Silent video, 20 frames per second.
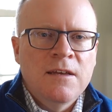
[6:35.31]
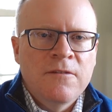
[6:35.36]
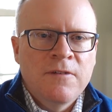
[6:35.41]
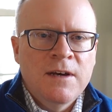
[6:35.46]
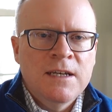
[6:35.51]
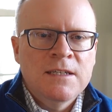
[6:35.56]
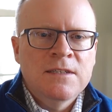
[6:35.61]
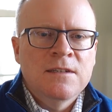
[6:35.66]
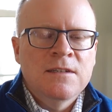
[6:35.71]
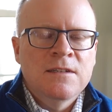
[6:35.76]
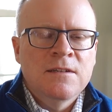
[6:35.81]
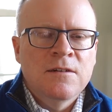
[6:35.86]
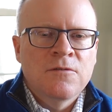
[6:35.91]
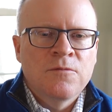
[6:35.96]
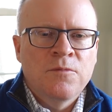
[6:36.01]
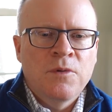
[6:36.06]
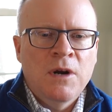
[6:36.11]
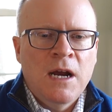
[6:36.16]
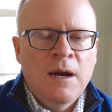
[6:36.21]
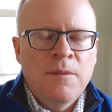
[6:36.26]
invested in a
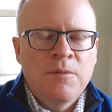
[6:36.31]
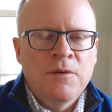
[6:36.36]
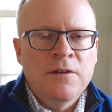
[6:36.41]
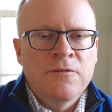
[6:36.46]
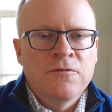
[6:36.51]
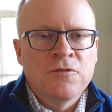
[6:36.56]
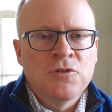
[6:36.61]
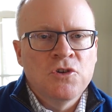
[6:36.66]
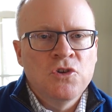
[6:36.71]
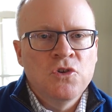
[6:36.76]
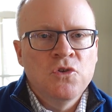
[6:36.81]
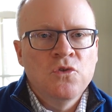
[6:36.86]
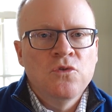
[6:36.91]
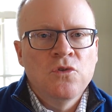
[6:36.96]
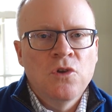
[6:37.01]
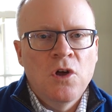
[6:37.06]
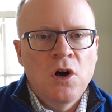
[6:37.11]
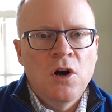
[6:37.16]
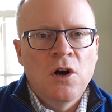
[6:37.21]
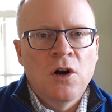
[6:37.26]
property for too
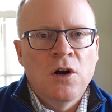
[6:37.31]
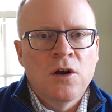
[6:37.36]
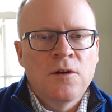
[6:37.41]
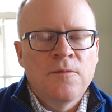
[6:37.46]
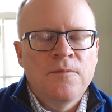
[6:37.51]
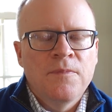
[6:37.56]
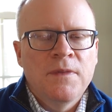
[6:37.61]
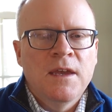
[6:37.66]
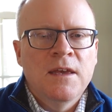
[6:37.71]
long